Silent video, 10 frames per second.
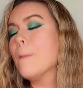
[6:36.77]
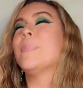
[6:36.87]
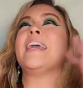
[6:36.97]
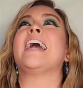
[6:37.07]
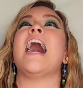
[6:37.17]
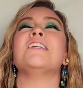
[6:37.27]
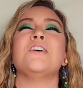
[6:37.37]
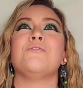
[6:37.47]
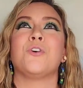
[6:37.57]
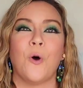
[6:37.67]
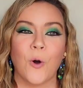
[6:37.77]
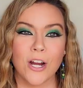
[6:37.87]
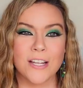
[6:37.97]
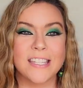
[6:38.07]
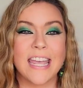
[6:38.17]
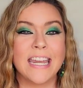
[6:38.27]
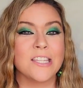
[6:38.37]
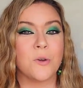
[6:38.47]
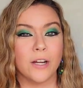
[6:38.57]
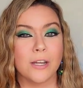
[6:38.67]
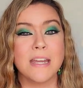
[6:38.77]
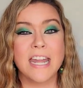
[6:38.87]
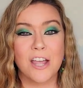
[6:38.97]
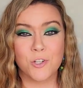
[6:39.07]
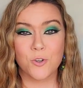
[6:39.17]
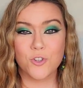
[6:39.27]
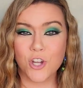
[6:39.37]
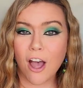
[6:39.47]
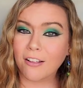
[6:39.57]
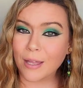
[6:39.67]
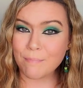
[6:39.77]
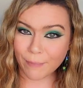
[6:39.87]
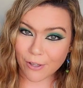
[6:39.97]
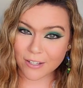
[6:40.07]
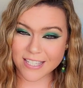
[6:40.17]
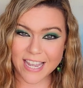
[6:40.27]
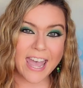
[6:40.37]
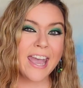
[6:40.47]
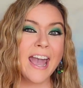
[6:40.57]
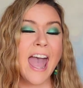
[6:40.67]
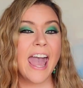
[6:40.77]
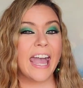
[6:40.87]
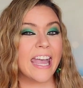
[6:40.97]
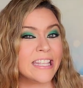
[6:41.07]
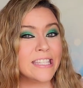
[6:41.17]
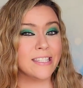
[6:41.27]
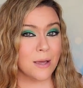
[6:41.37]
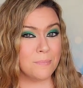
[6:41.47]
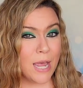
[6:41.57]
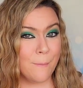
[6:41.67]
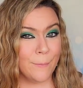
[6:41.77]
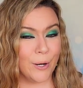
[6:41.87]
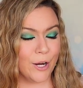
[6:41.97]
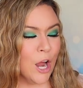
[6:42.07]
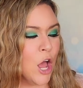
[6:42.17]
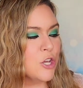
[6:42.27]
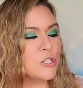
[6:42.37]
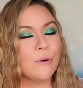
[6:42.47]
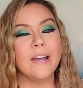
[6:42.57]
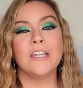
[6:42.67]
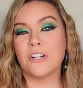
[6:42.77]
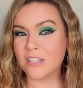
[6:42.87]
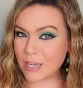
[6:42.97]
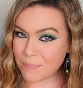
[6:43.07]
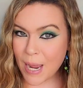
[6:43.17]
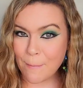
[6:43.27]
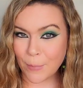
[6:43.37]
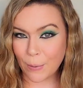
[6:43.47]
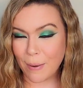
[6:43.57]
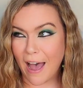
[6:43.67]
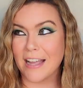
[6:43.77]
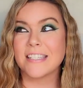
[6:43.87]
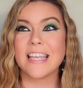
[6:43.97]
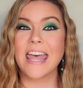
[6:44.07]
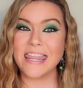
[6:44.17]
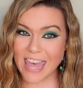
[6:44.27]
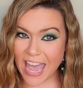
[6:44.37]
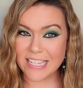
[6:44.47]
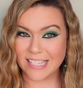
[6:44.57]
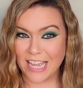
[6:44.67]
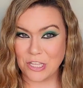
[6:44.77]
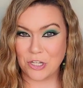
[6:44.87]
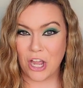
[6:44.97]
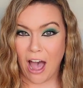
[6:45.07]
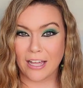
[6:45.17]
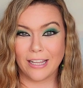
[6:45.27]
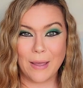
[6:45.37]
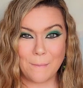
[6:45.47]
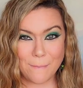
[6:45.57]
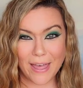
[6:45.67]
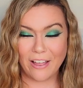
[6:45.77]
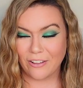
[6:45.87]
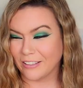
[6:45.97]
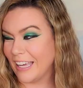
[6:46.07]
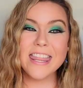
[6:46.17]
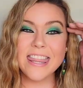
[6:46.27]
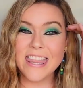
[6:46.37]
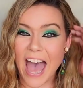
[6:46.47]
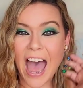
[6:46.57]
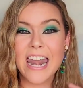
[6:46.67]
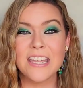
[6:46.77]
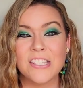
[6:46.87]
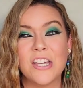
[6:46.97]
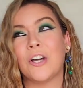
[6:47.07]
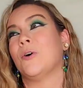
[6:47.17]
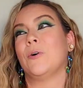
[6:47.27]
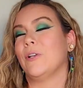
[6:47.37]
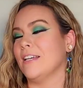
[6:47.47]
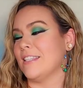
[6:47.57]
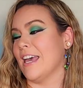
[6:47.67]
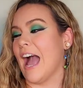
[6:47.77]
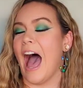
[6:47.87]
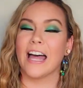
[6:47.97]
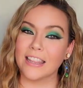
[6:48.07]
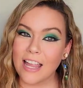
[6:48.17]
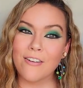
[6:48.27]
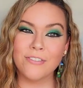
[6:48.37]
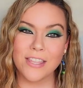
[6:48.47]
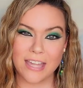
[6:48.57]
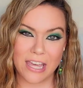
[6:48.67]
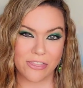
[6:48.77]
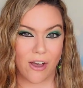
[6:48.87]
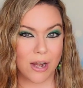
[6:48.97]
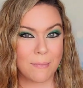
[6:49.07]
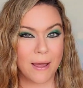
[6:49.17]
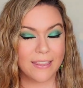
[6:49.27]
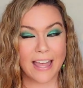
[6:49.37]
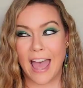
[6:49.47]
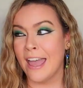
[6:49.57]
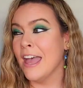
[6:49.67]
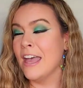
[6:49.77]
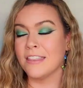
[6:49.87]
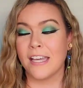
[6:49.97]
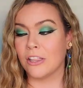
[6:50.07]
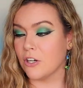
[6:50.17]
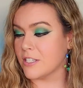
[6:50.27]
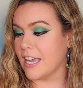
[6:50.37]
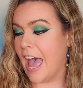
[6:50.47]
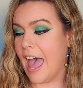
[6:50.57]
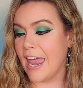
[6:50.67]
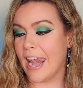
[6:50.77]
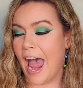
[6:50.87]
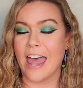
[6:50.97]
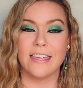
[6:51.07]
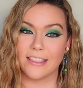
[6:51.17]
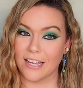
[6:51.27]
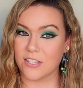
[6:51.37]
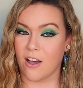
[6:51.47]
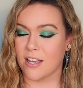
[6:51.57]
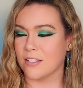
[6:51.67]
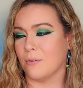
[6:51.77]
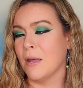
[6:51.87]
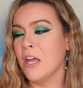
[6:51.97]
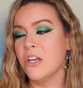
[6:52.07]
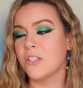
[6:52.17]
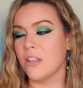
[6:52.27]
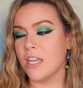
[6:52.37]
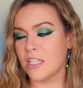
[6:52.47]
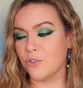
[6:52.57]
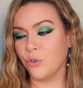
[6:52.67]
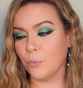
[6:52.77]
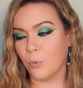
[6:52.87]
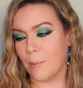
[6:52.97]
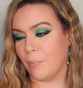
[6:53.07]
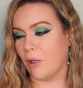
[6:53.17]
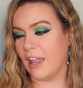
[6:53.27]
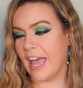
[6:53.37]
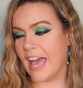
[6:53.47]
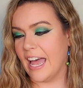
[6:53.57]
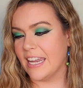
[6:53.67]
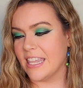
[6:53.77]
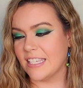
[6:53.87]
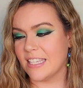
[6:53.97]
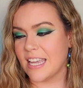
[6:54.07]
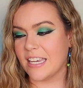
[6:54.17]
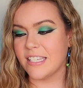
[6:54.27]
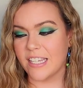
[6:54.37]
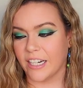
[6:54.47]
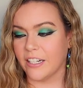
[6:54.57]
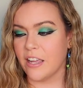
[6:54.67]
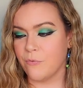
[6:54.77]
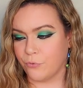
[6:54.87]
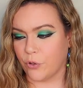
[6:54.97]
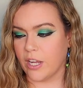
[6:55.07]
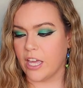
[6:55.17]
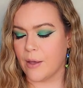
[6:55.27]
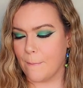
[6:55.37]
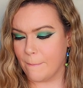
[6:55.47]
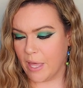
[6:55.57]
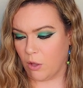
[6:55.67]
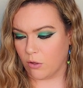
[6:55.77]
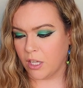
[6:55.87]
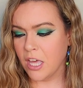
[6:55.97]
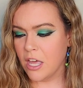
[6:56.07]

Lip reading: Because of course it is going to be National Chocolate Milk Day in September. So in your September box, they sent chocolate milk. That is the coolest thing. I love that they thought about that. They looked ahead. I think that's awesome. So this is from Ripple and this is a dairy-free milk.